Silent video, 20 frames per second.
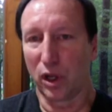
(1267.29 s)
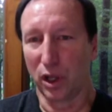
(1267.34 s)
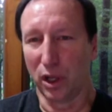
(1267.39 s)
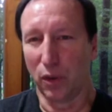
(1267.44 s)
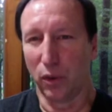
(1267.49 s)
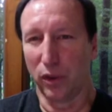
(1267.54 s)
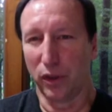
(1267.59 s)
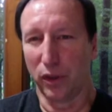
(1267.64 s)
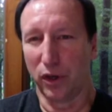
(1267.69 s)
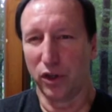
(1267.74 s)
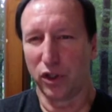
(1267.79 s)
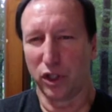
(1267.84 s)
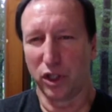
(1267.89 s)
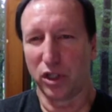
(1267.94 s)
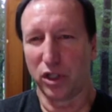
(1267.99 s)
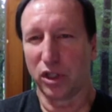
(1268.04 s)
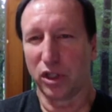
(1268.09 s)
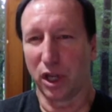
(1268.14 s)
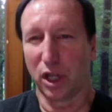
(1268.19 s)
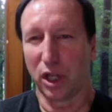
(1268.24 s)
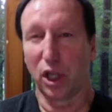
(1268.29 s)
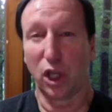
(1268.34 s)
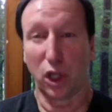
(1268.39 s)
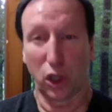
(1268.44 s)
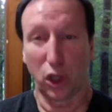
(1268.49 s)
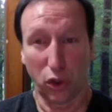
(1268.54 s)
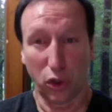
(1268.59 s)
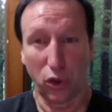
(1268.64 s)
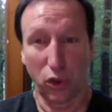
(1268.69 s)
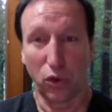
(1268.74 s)
when there's just a
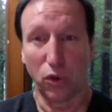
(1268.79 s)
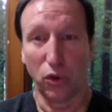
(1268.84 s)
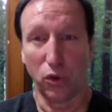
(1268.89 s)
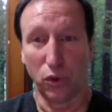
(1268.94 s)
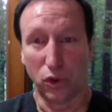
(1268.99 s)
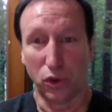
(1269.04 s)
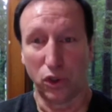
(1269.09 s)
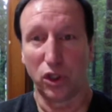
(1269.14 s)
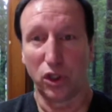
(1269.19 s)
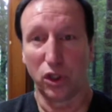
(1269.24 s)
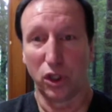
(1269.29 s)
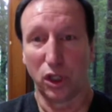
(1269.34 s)
huge